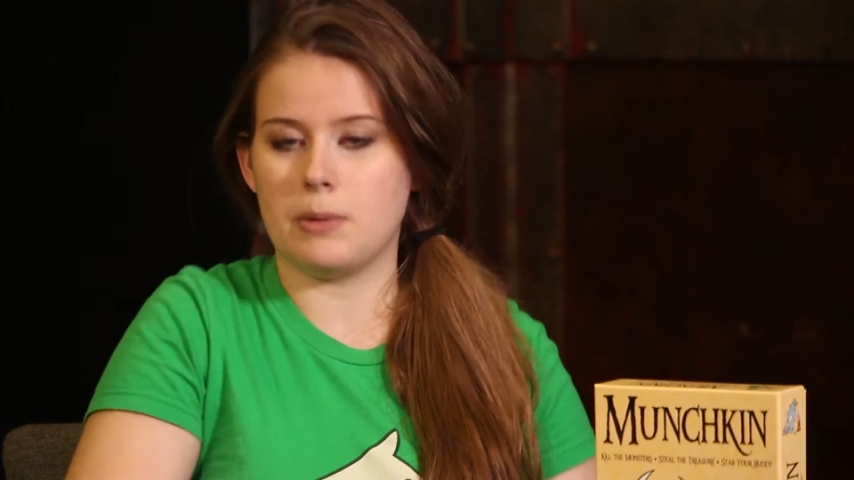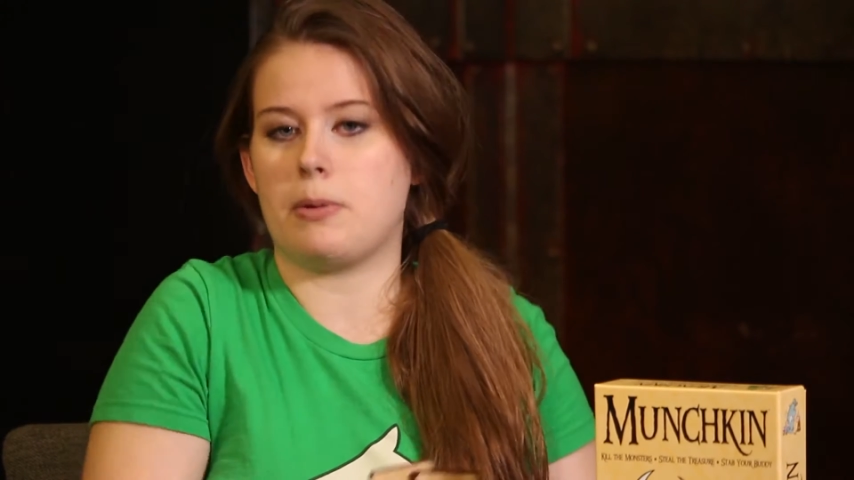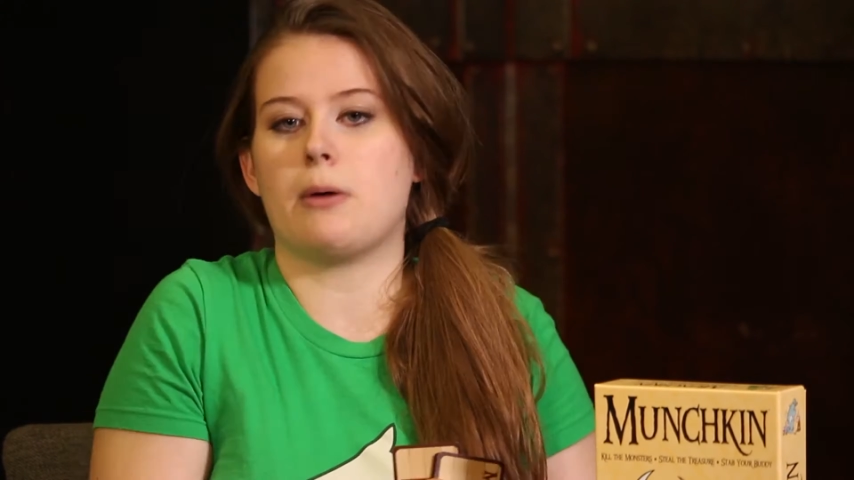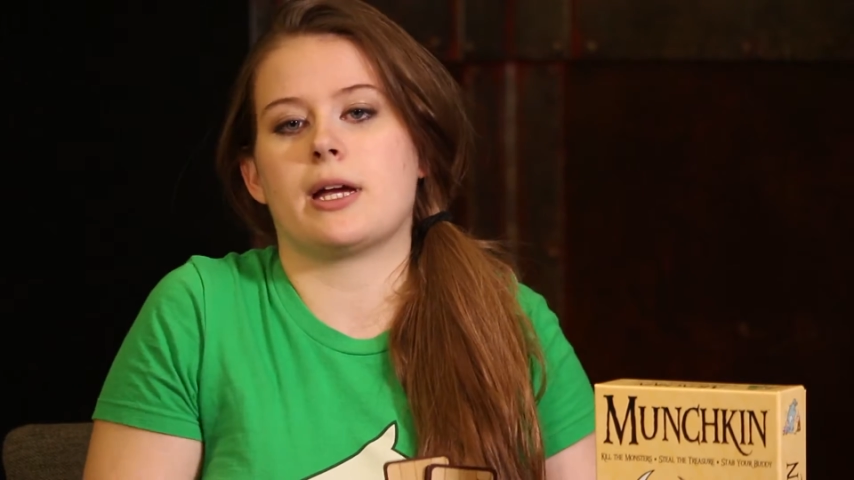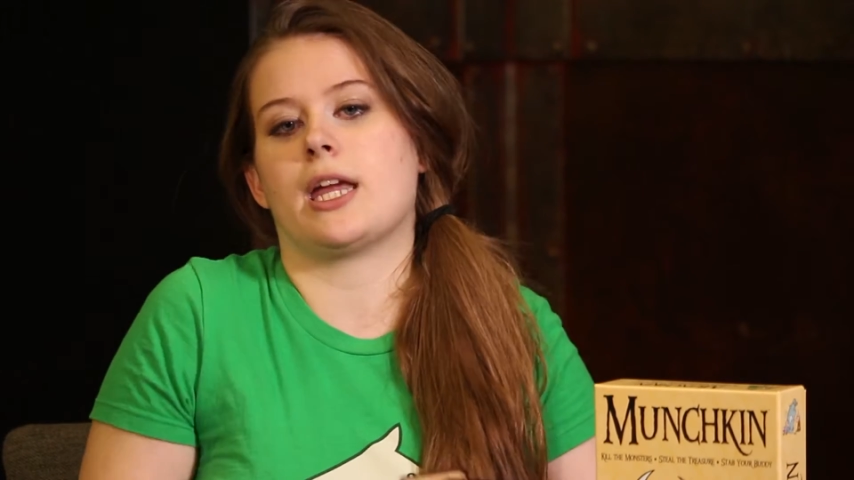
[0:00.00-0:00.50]

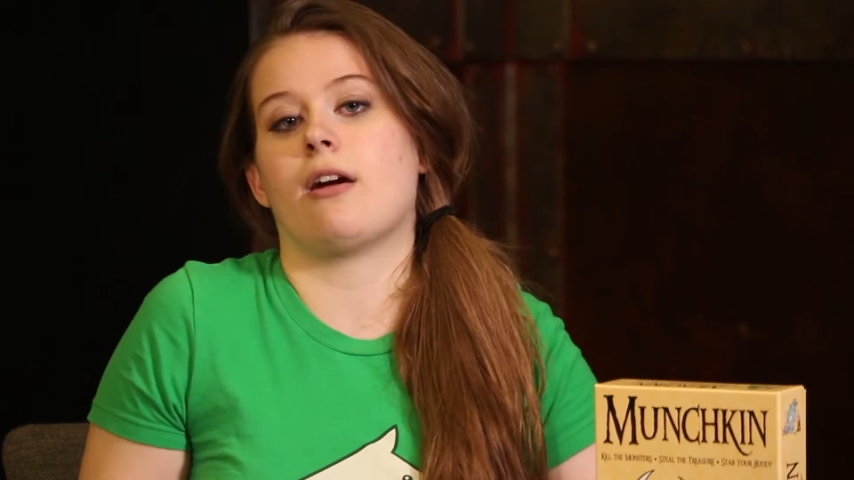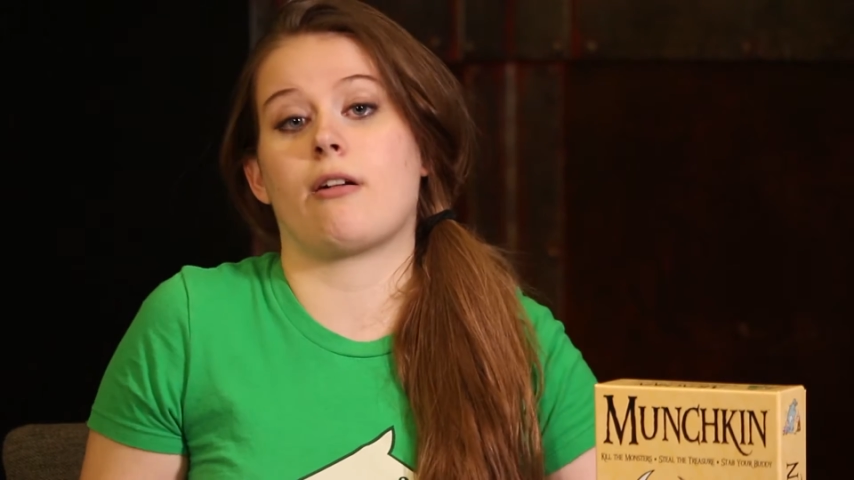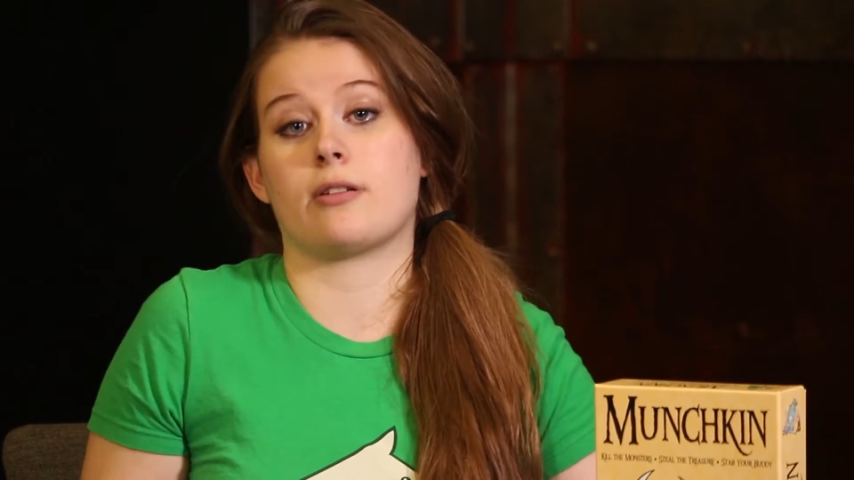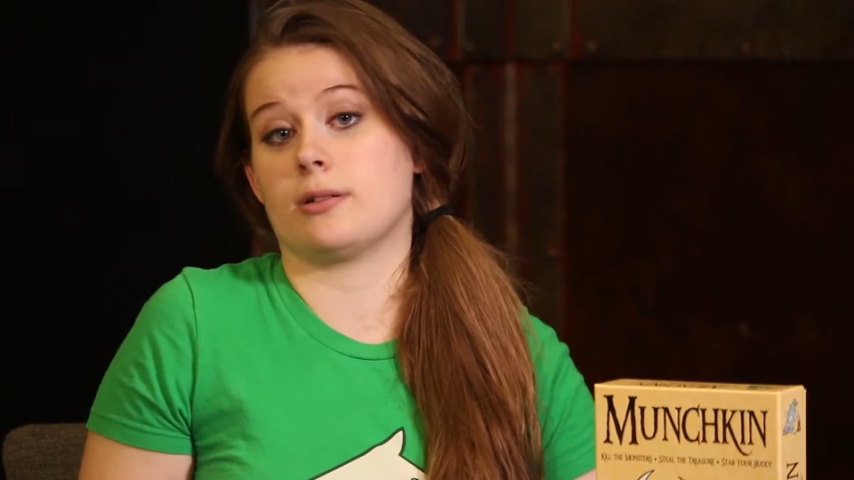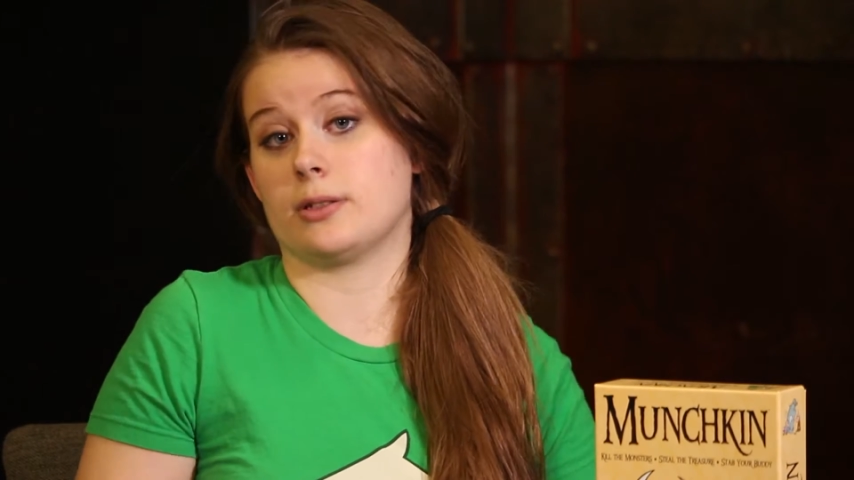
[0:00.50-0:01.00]
about my
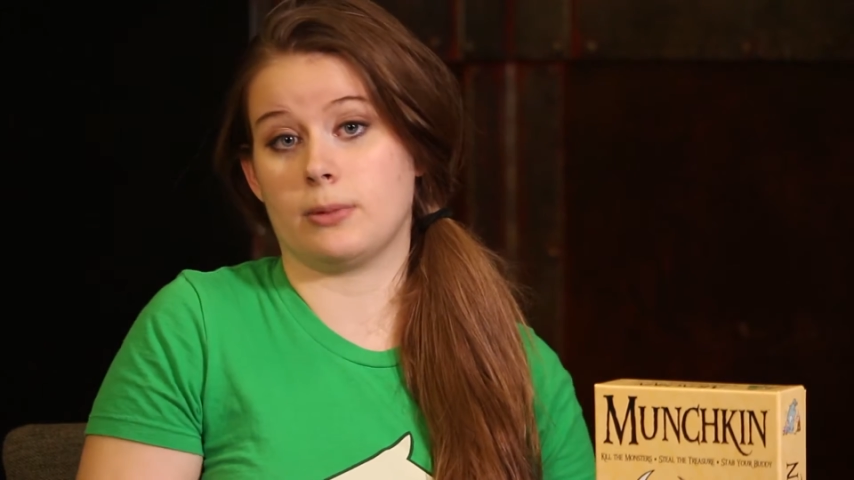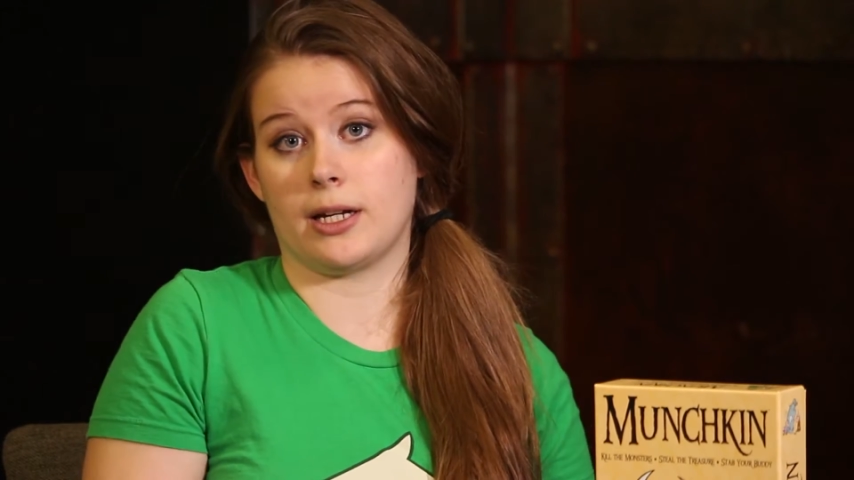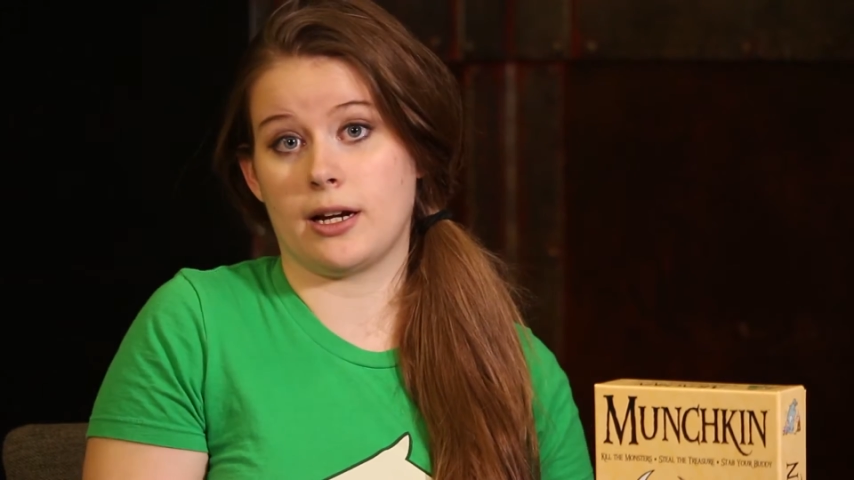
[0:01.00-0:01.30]
character. So